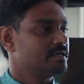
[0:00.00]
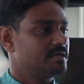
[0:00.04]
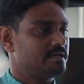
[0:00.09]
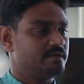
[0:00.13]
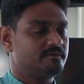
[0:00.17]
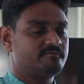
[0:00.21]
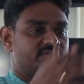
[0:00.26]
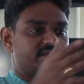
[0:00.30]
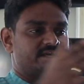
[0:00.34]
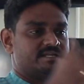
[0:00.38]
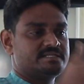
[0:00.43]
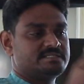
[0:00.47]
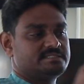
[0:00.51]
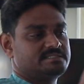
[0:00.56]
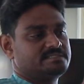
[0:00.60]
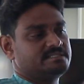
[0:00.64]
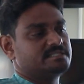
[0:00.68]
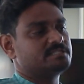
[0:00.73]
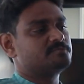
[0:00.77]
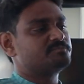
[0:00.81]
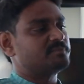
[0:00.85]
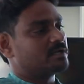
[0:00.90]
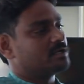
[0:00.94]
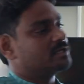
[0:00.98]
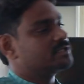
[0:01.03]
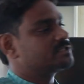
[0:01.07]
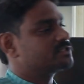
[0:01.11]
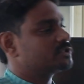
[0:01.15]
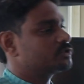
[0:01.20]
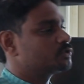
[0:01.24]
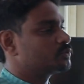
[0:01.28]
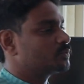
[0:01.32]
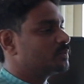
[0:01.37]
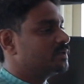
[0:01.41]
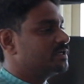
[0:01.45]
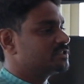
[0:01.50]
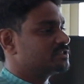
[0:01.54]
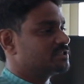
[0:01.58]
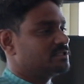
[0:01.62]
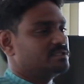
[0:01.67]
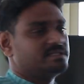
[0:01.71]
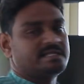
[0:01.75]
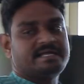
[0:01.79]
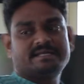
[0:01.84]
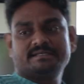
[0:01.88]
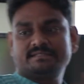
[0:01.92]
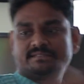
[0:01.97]
If there is this particular
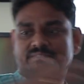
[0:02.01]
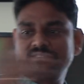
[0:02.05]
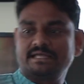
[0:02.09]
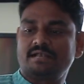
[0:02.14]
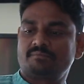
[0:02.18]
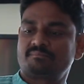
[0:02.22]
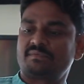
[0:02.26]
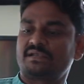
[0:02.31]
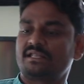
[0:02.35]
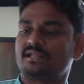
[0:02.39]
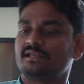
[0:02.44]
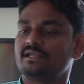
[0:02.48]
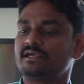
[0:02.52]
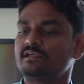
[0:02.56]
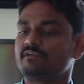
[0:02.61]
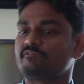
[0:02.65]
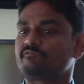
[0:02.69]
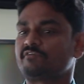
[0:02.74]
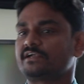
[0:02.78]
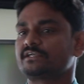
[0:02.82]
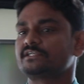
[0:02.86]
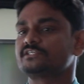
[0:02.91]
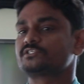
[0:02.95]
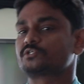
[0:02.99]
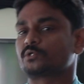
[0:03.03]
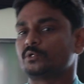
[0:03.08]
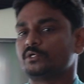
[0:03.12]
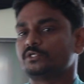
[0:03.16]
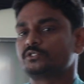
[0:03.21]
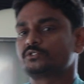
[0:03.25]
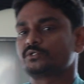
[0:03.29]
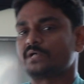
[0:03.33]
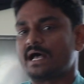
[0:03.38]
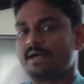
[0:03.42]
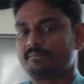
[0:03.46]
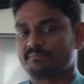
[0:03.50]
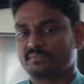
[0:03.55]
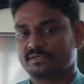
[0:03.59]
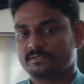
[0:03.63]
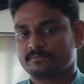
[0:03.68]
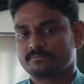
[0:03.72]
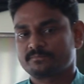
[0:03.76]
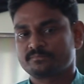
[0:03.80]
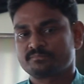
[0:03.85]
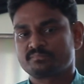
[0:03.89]
situation, then that particular effect is going to happen.